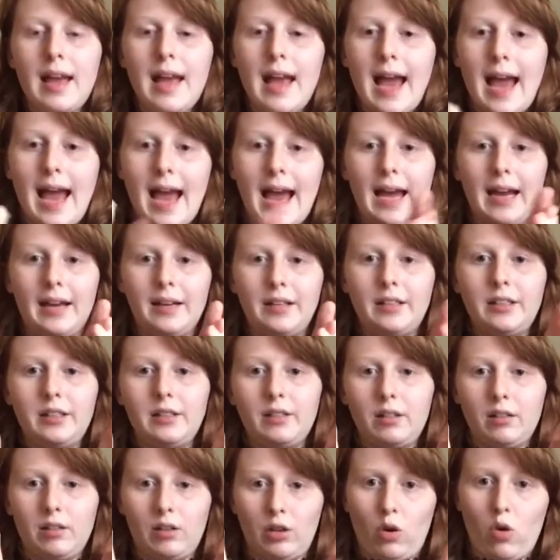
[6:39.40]
had
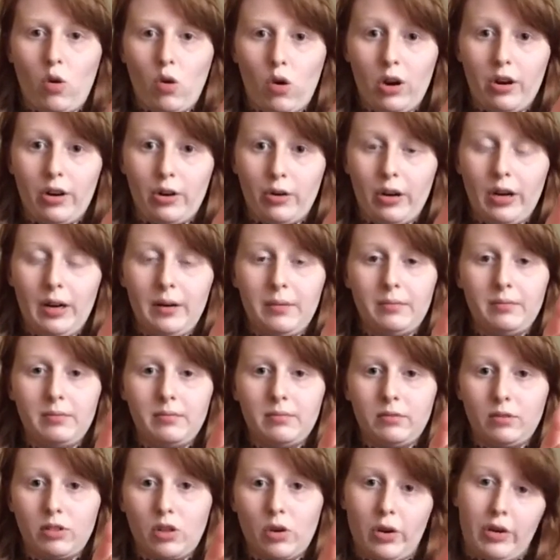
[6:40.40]
the corridor
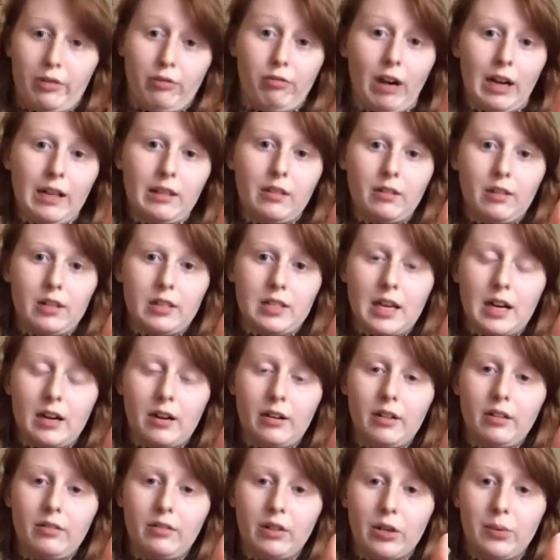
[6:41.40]
going right through the center
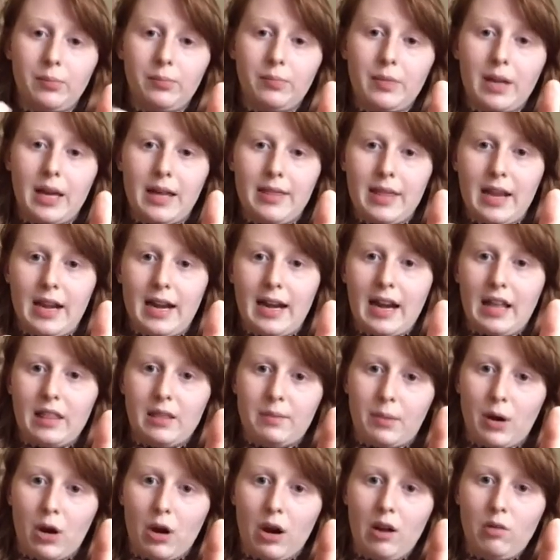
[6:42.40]
of the room, and then it had the
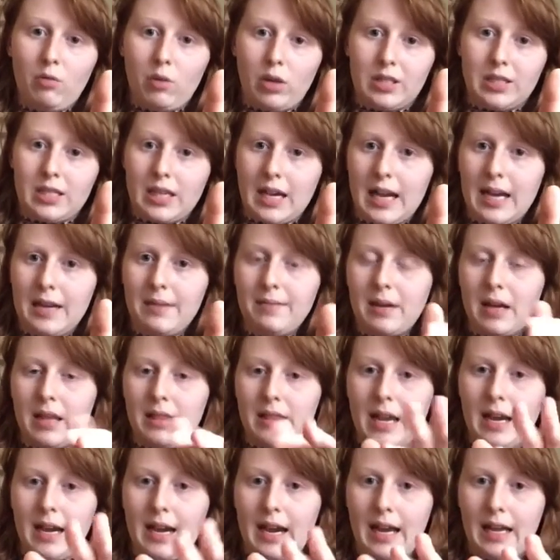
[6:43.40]
bar on one side, and
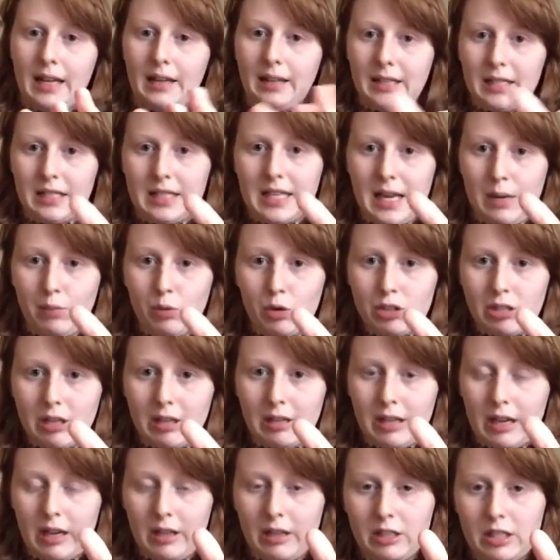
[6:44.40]
then it had like tables on
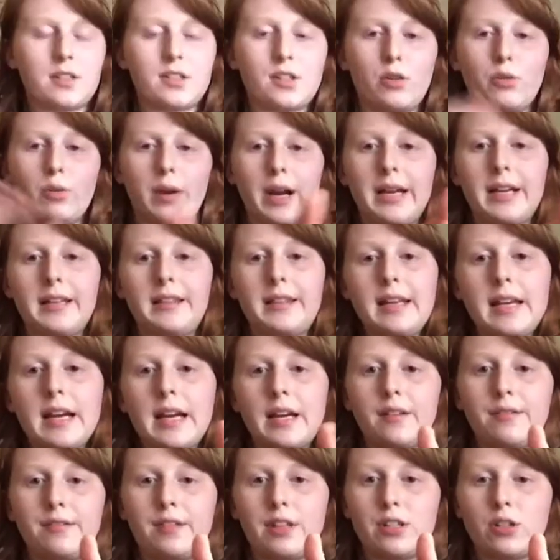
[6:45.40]
the other. So right at the end
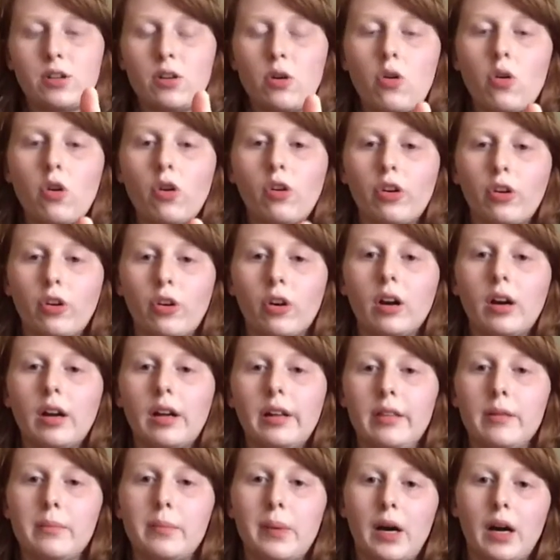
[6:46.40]
of this corridor in
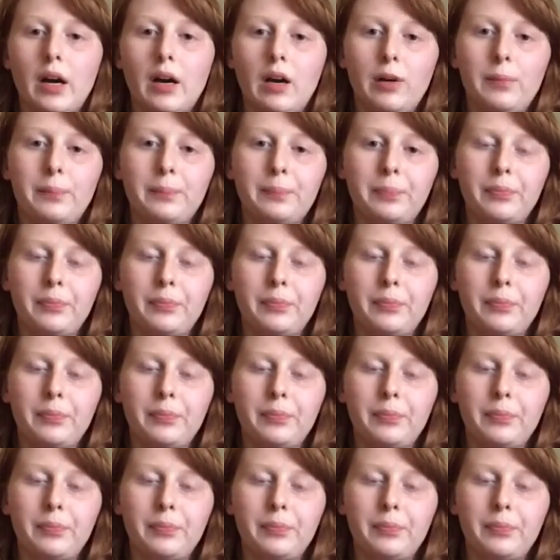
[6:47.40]
the bar,